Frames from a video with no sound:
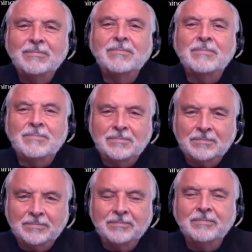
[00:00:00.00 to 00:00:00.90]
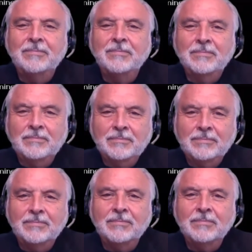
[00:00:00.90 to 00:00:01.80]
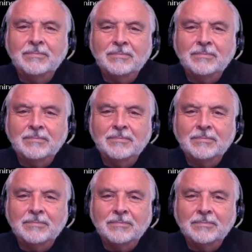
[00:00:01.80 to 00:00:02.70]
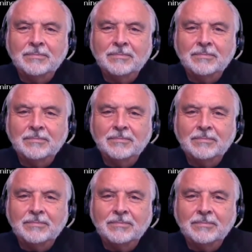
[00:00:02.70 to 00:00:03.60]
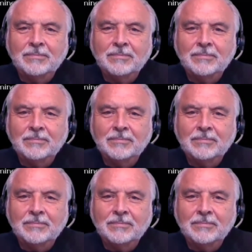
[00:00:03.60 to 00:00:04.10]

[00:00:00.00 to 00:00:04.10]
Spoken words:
(not speaking)